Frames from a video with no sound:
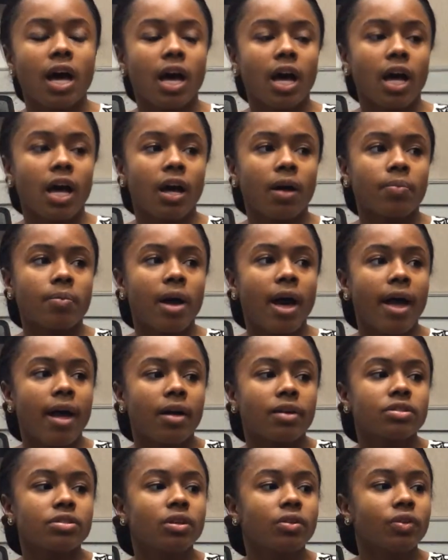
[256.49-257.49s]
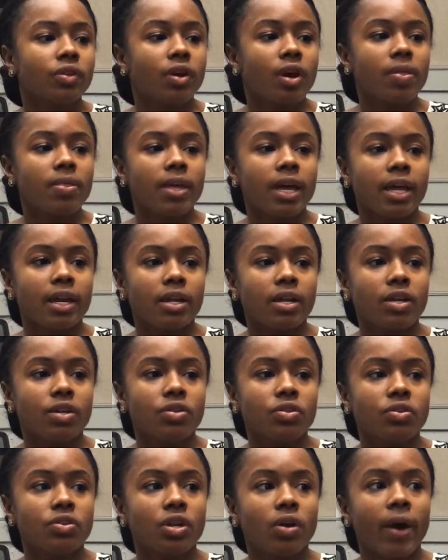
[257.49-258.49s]
I also learned that,
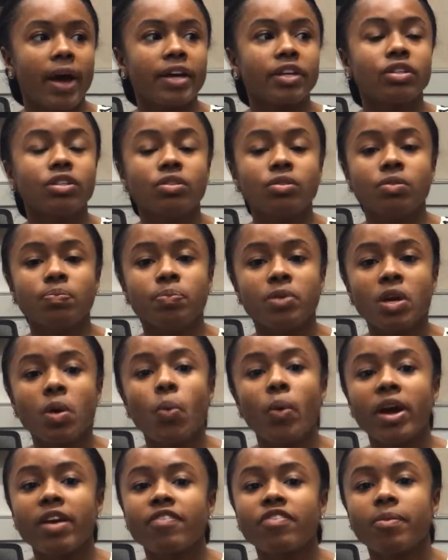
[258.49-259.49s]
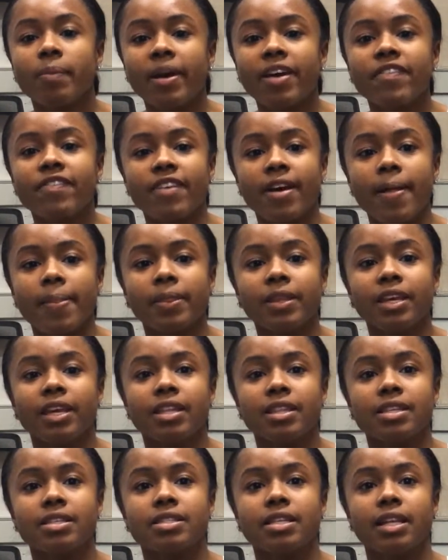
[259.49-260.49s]
I could be away from my family
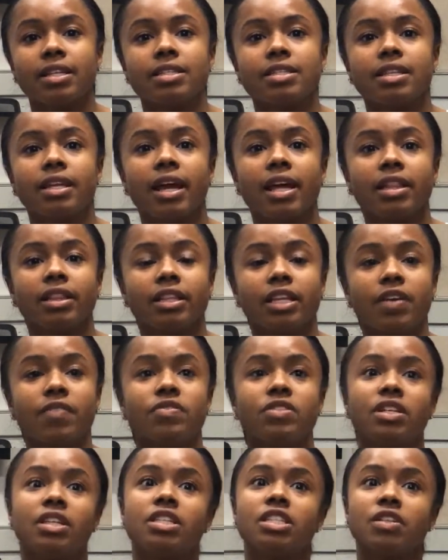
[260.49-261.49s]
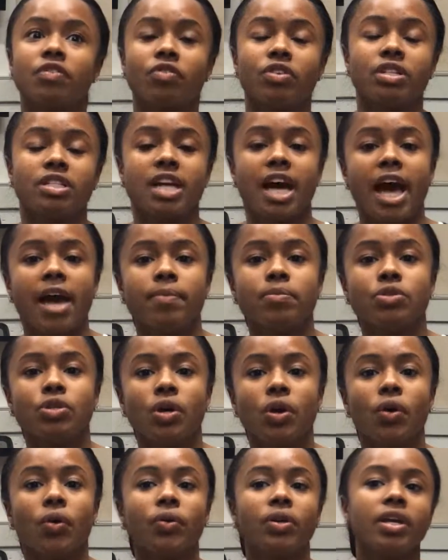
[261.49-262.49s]
in the sense that I lived in a different time
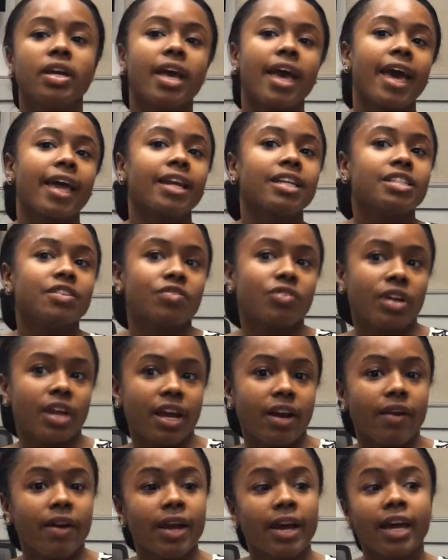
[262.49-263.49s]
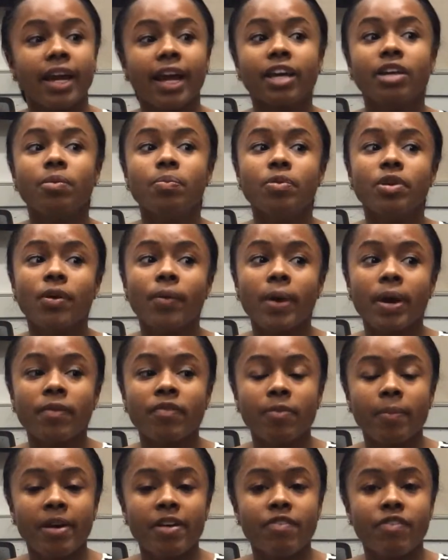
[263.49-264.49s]
zone and a different area, and I could be away
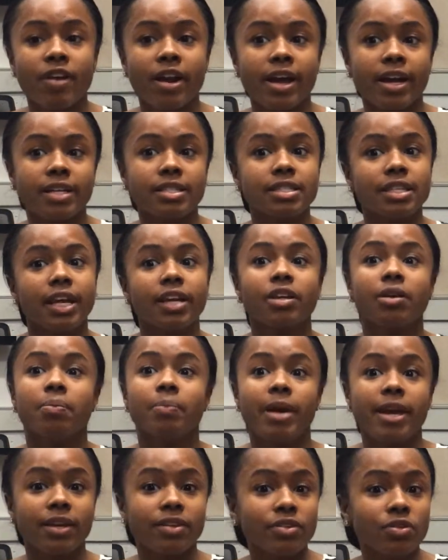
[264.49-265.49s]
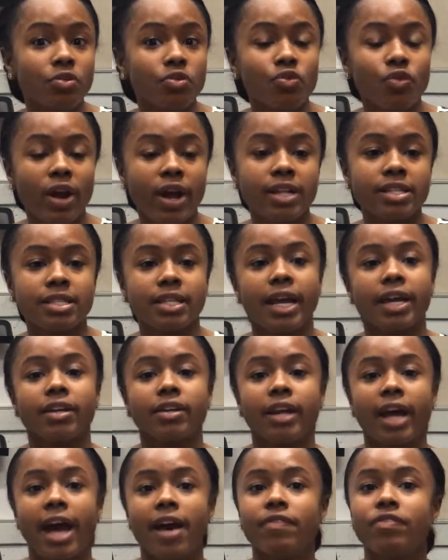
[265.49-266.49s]
from my friends, and I could make new friends, and I
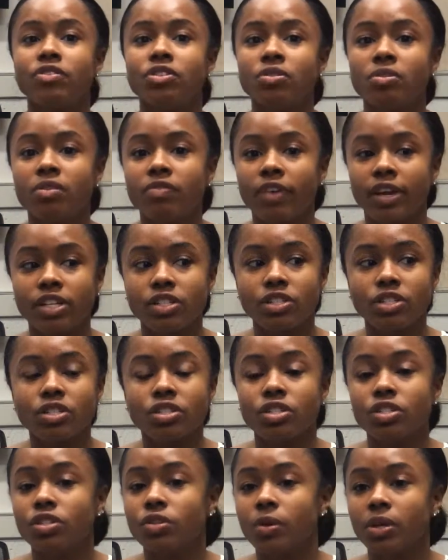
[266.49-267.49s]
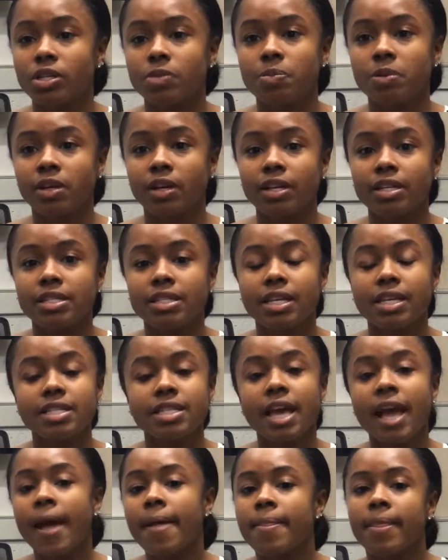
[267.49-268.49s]
could have new adventures and new experiences
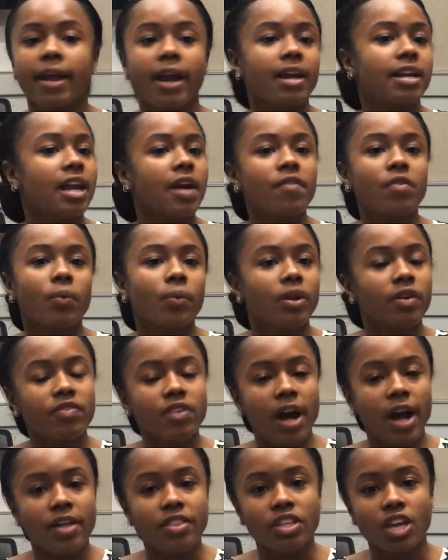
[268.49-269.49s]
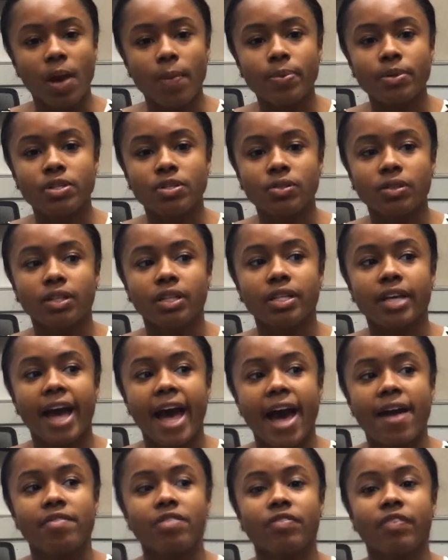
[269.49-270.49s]
that I never would have gotten the opportunity to
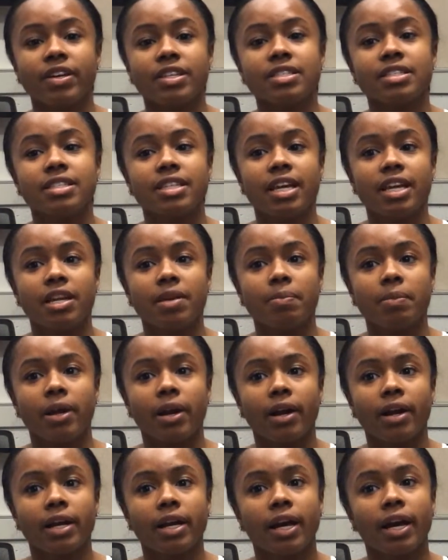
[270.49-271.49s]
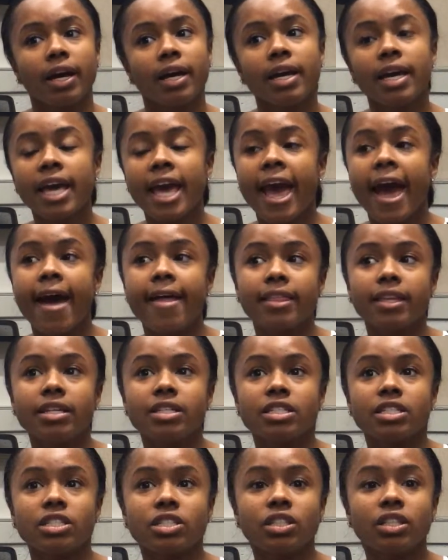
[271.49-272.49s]
have if I stayed in America. And then
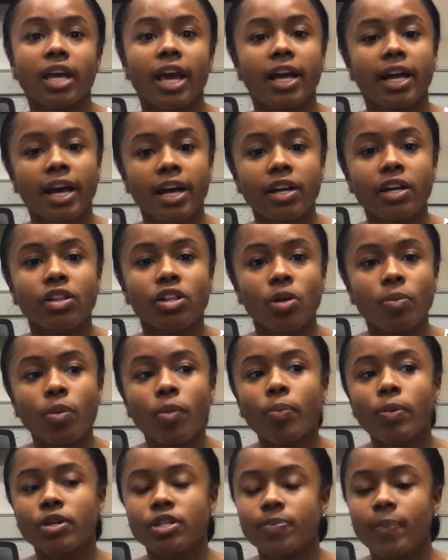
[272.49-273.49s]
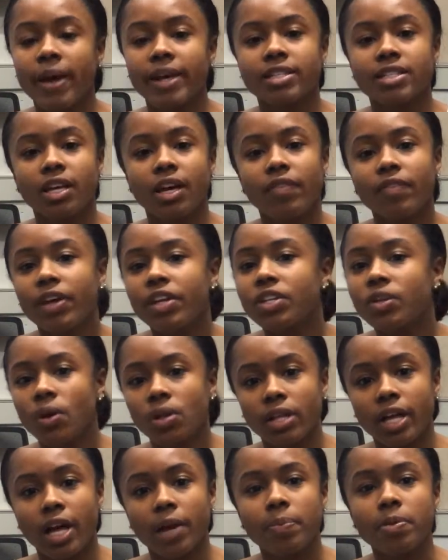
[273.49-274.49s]
additionally, I got a global perspective. I know a
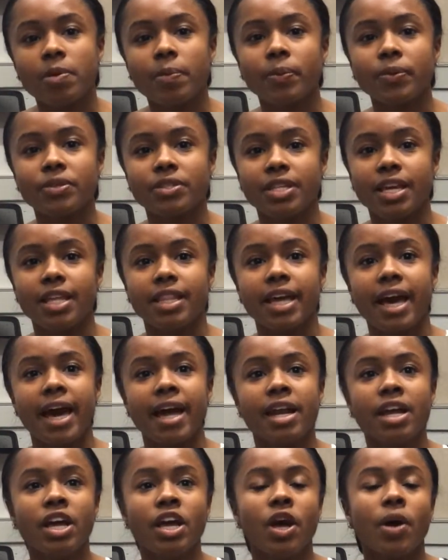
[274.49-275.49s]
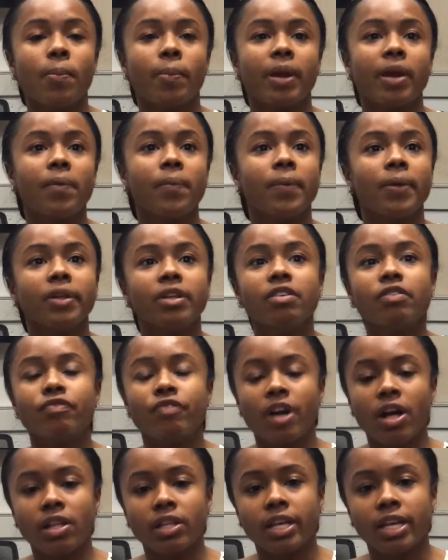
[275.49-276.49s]
lot of people say that, but I really
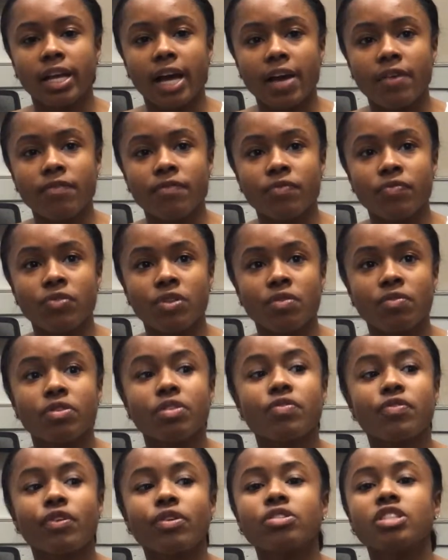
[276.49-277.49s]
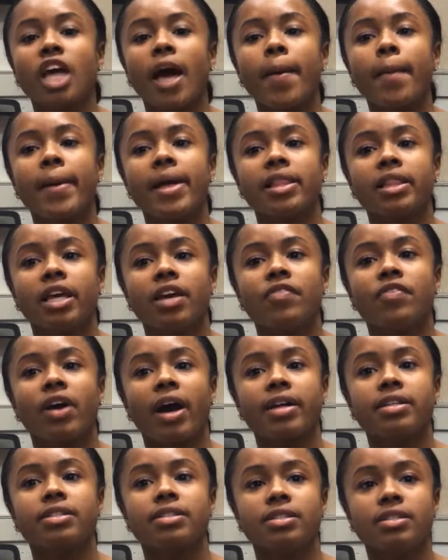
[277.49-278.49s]
felt like I, for the first time in my life,
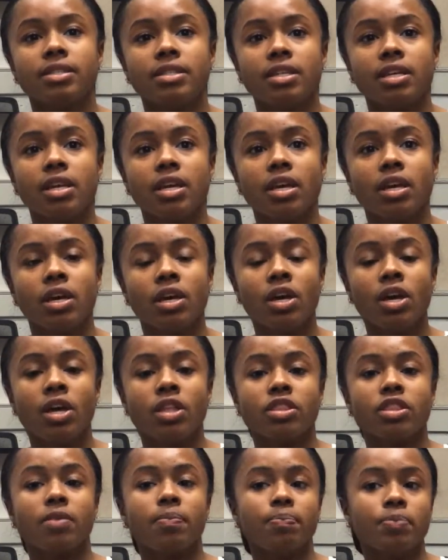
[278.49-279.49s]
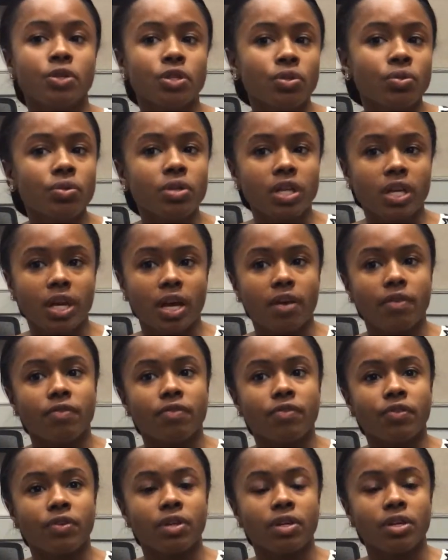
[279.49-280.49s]
got to see the beauty of
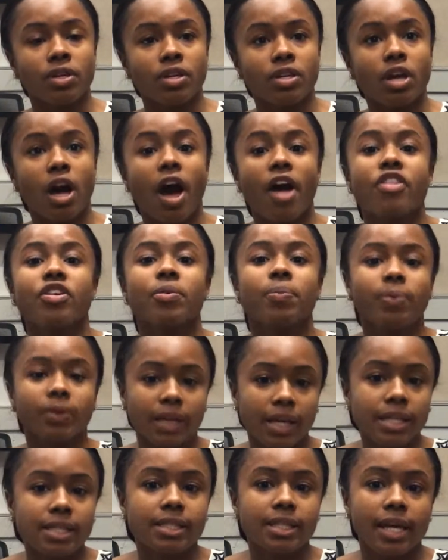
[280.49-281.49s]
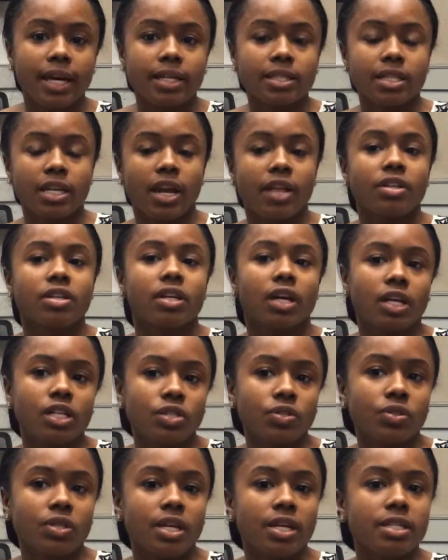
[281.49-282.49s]
other places and other
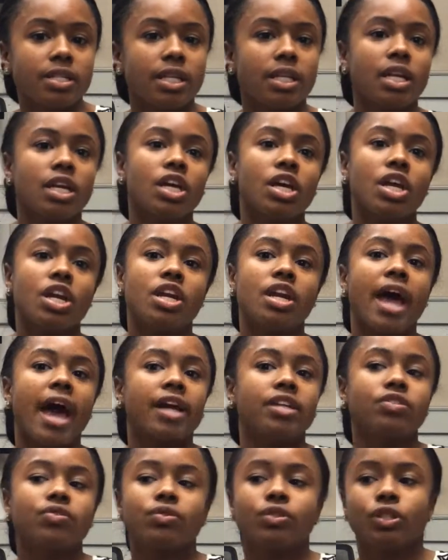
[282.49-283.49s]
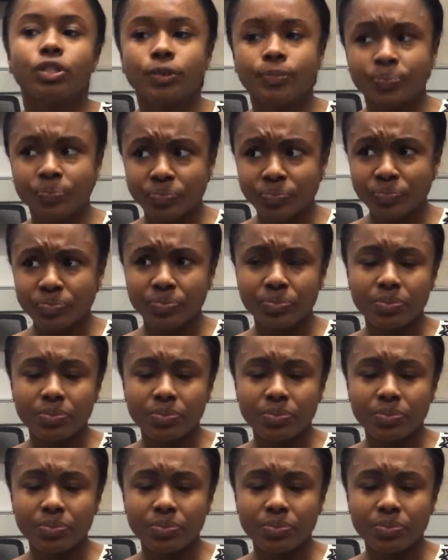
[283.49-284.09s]
countries and natural